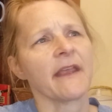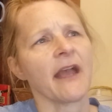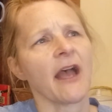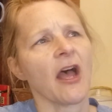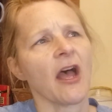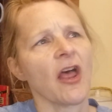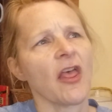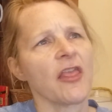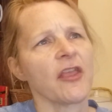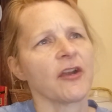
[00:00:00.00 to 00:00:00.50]
the
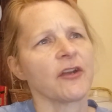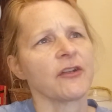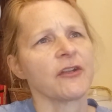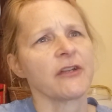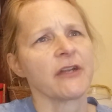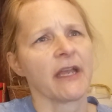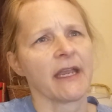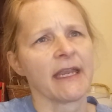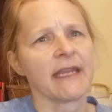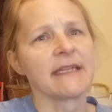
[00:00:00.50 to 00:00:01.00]
other
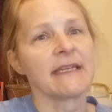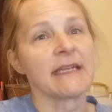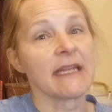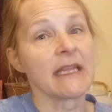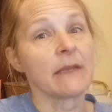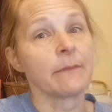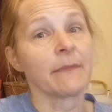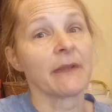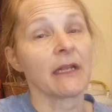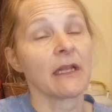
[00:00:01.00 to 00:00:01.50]
night,
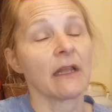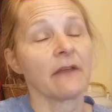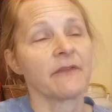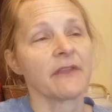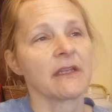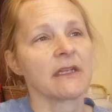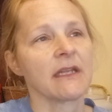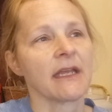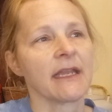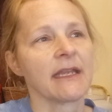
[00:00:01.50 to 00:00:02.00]
in the middle of
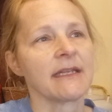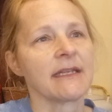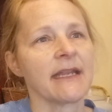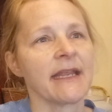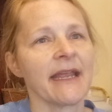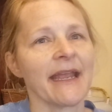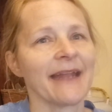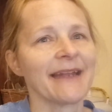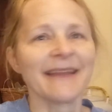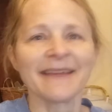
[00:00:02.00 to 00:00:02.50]
the night,
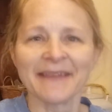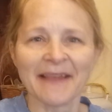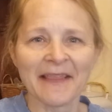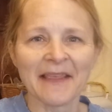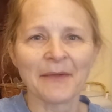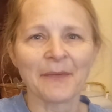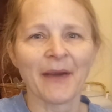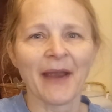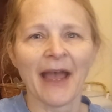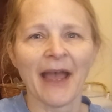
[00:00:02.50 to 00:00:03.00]
and he said
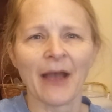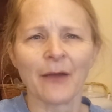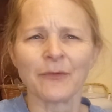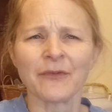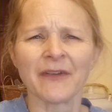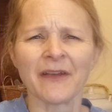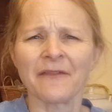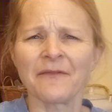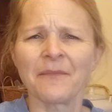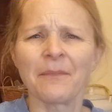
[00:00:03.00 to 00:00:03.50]
they were
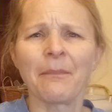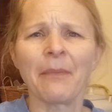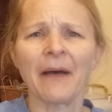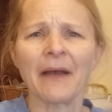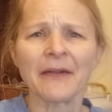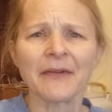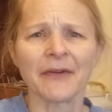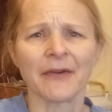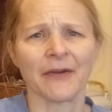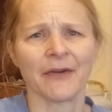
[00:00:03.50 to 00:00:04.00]
out of
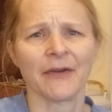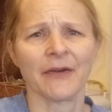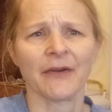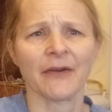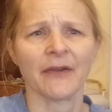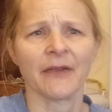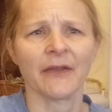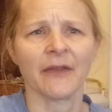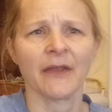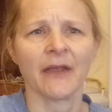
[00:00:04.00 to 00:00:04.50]
butter.
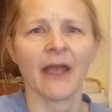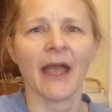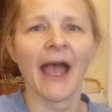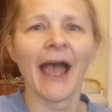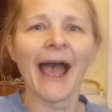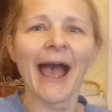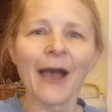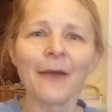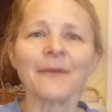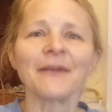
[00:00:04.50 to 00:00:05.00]

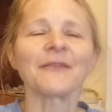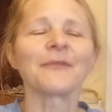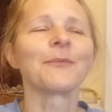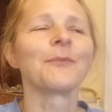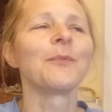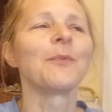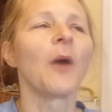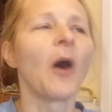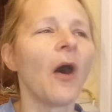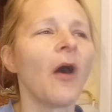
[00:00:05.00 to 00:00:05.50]
How is
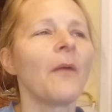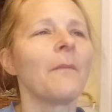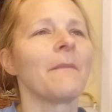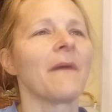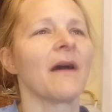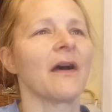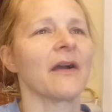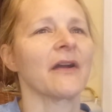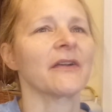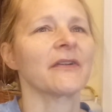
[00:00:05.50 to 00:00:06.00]

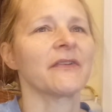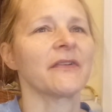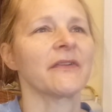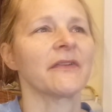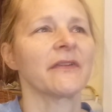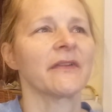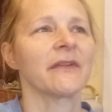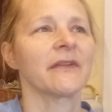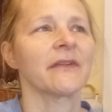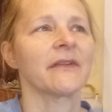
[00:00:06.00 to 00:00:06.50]
Walmart,
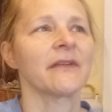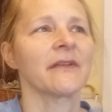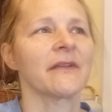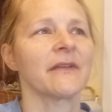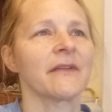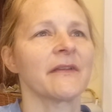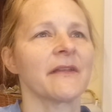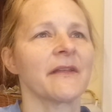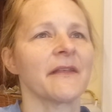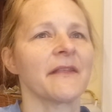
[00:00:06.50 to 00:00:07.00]

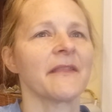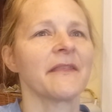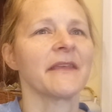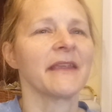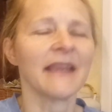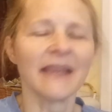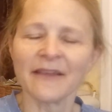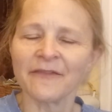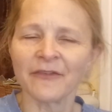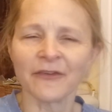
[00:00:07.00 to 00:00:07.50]

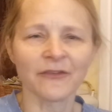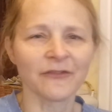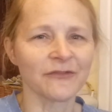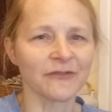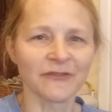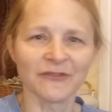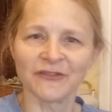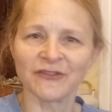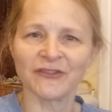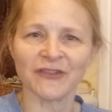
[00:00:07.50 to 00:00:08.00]
the
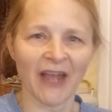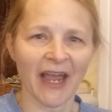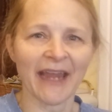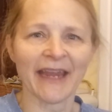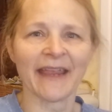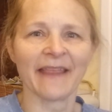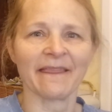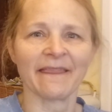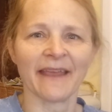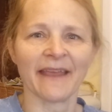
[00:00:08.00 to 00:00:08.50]
evil
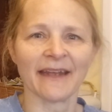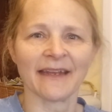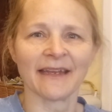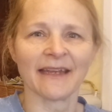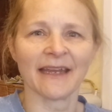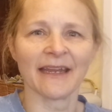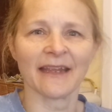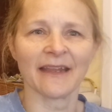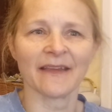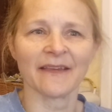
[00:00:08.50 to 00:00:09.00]
giant that
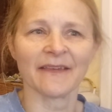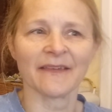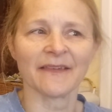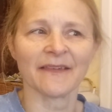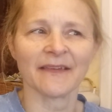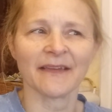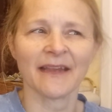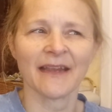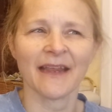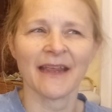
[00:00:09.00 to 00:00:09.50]
it
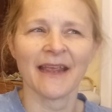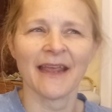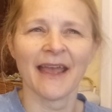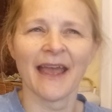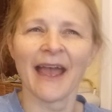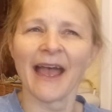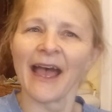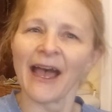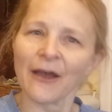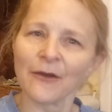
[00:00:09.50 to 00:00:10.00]
is,
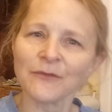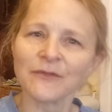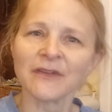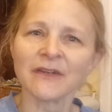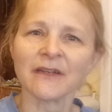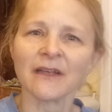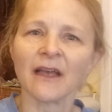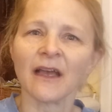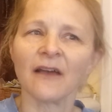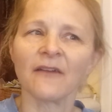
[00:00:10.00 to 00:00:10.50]

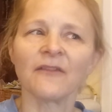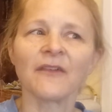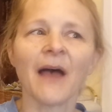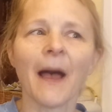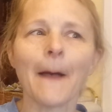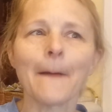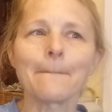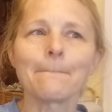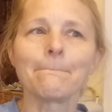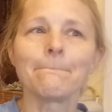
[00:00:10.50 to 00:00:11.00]
out of
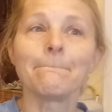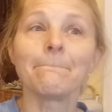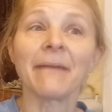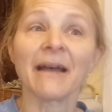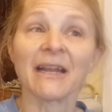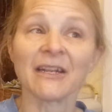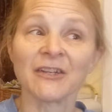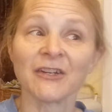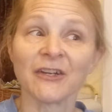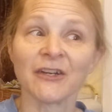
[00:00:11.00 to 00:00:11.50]

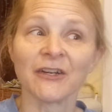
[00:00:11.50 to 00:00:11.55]
butter?